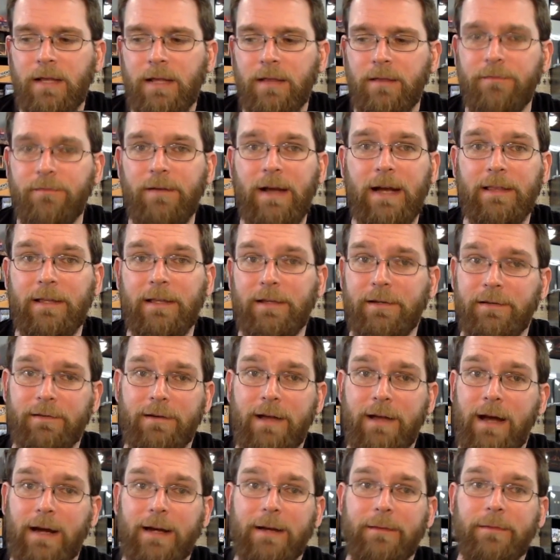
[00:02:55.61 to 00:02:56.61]
the fact that you're
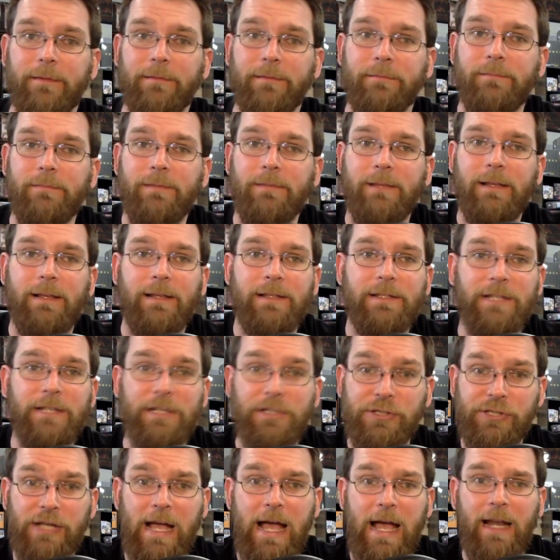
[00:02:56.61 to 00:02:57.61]
not going to see
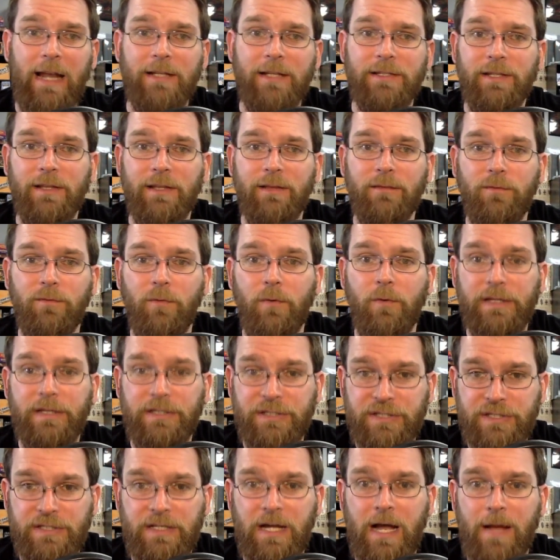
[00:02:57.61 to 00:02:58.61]
Chalice of the Void
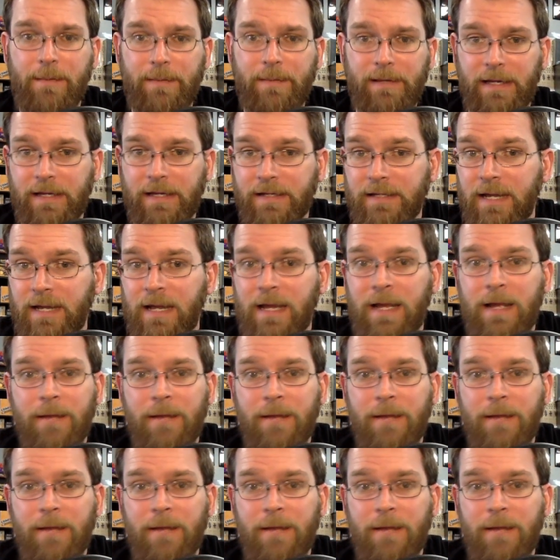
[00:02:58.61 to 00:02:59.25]
stopping it.